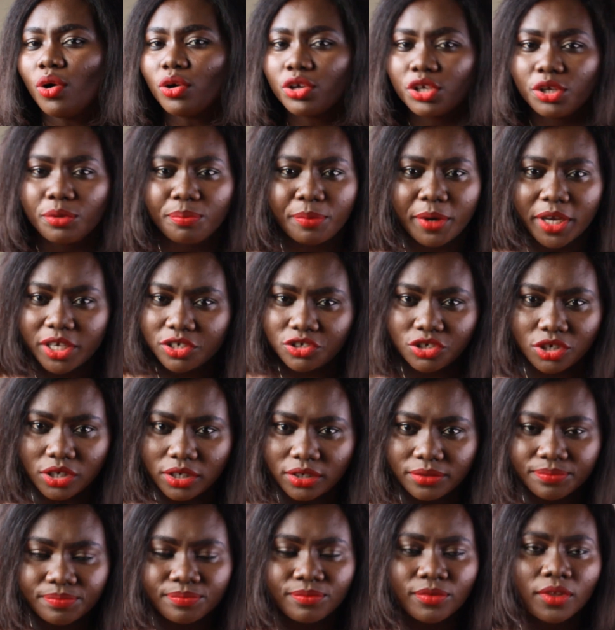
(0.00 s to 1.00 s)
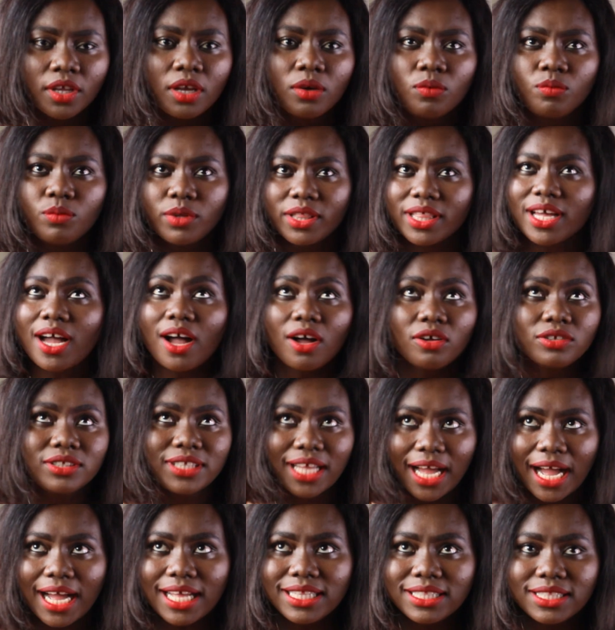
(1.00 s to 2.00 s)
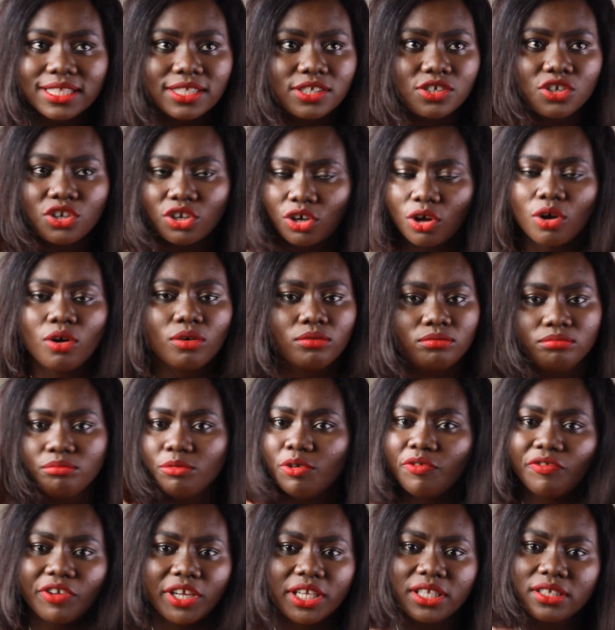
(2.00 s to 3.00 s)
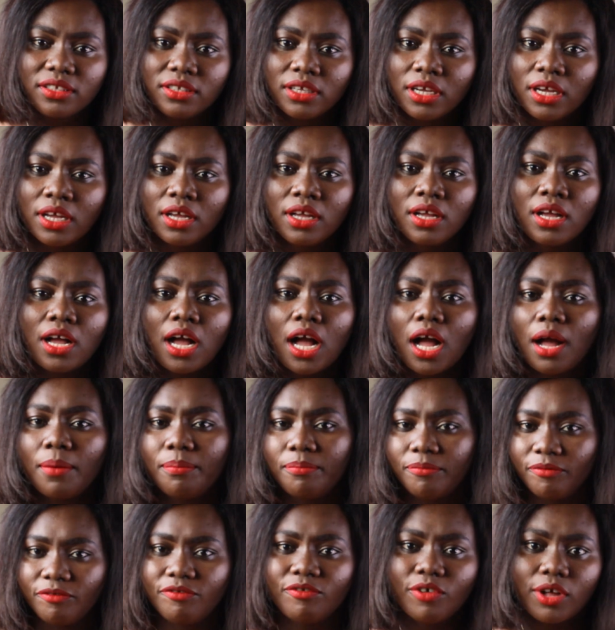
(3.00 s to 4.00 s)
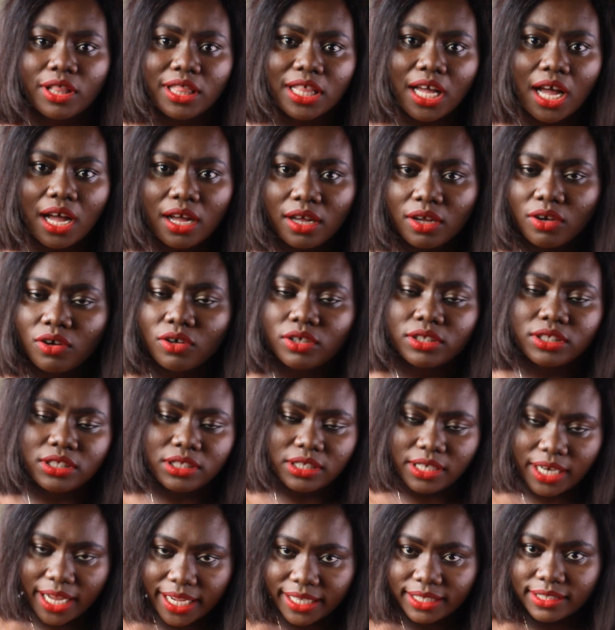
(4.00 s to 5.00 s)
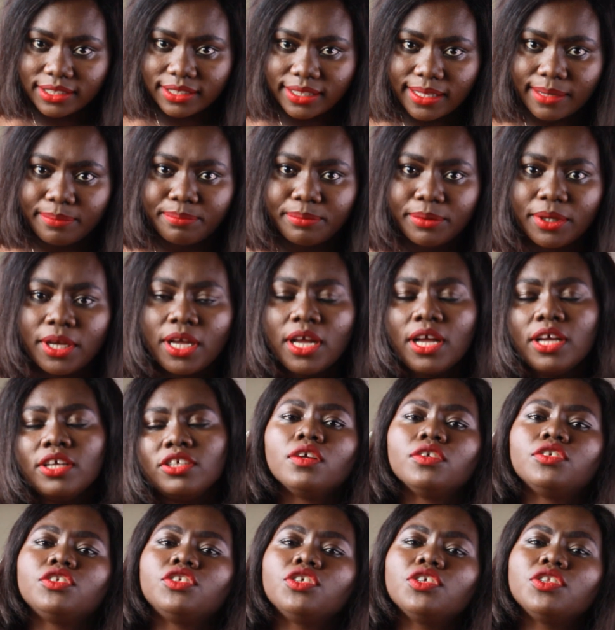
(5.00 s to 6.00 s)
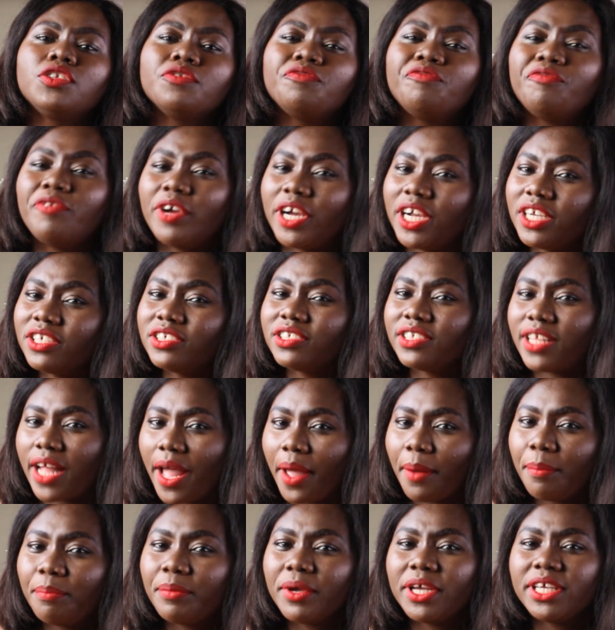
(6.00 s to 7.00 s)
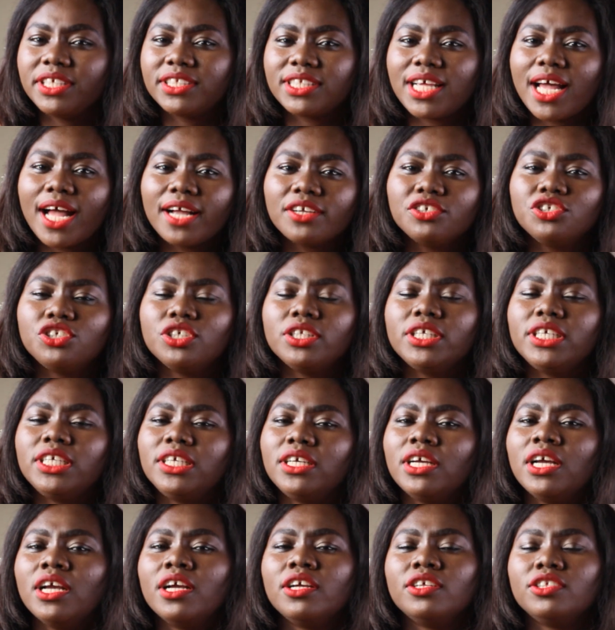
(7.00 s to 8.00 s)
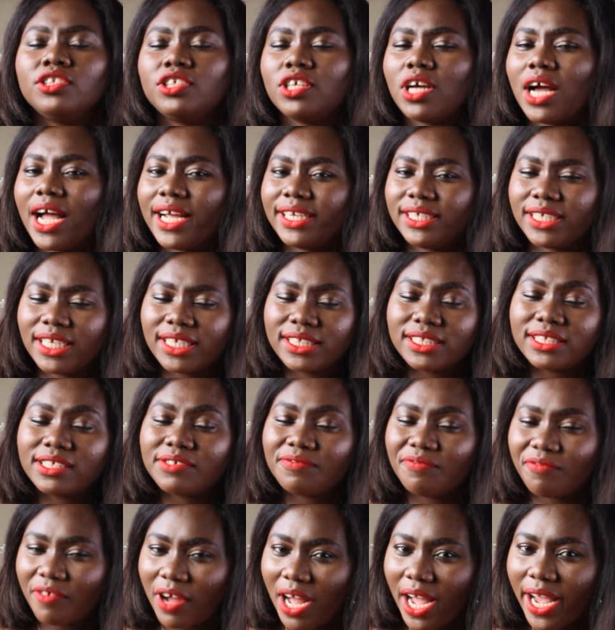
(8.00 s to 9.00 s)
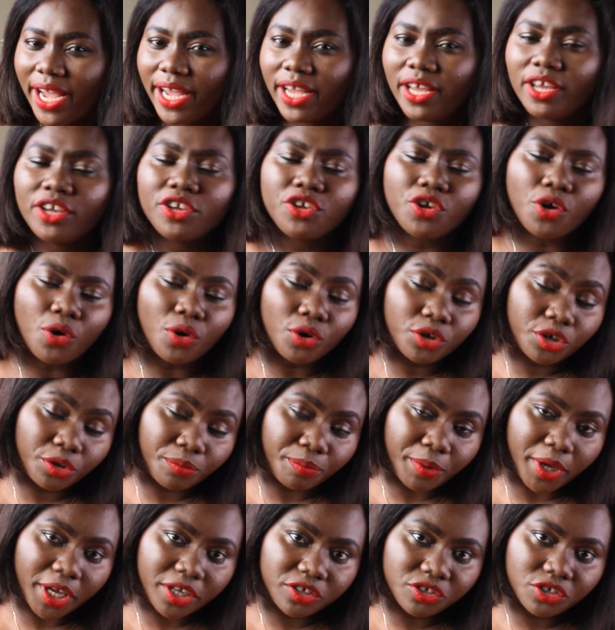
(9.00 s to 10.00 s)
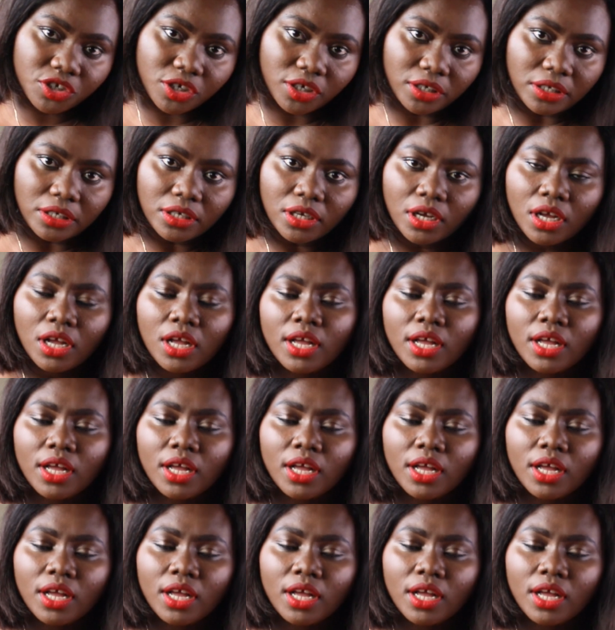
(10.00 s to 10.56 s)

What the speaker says: occupation. Without that, you're not moving further on the next step. So the first step is actually to identify your occupation.